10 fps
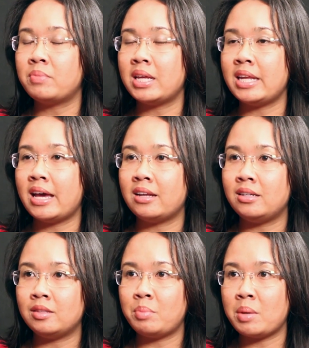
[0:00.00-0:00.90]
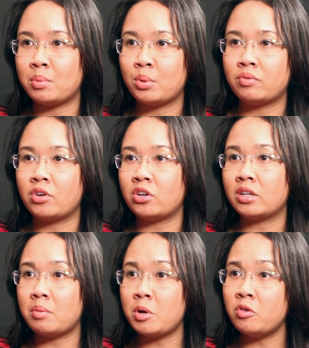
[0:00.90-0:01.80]
My dad did the paperwork for her
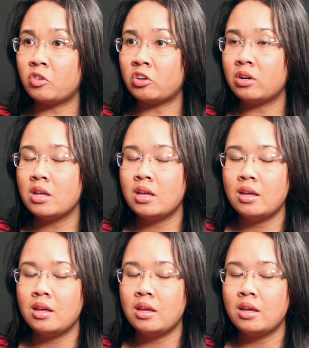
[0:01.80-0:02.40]
to come over,